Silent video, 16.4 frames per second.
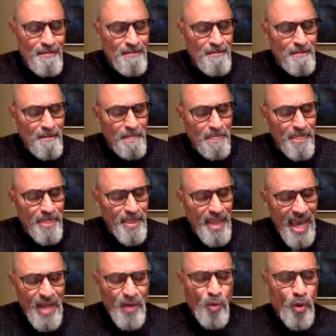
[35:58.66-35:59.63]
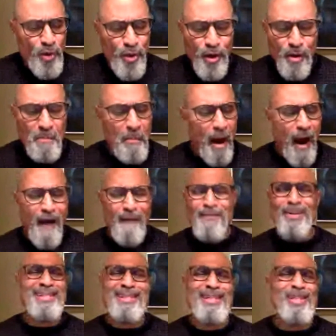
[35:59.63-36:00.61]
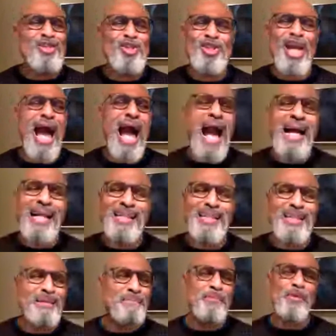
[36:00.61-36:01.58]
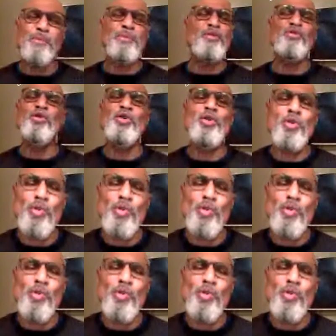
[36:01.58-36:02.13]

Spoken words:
And with her marvelously chocolate boobaroos,